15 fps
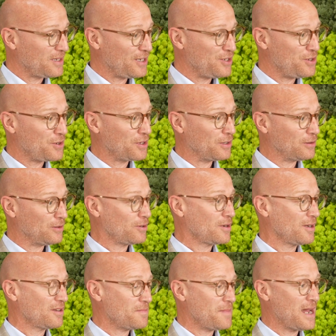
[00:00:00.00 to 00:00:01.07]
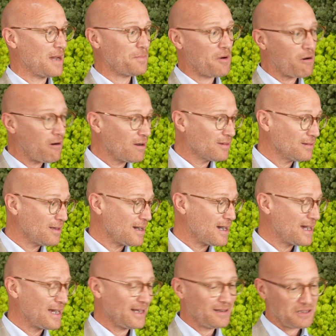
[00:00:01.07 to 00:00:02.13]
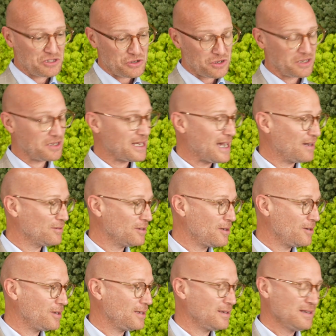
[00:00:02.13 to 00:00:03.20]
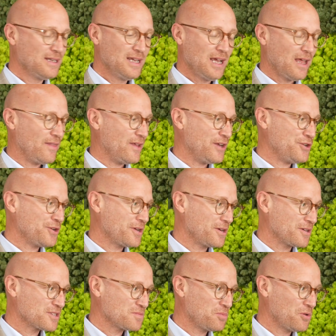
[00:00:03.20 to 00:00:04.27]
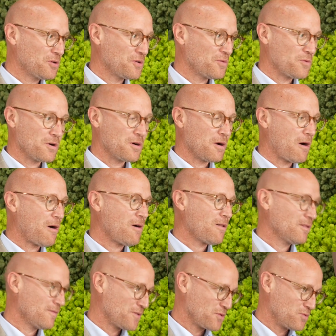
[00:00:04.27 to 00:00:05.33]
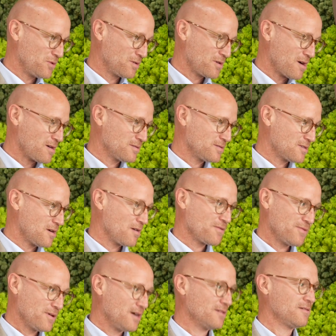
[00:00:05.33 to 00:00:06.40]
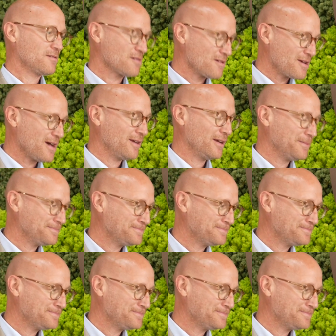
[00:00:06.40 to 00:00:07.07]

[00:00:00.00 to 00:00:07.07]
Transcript: and you can look at the map online and you can download it, and then you can explore where all of the quilt gardens are throughout Elkhart County.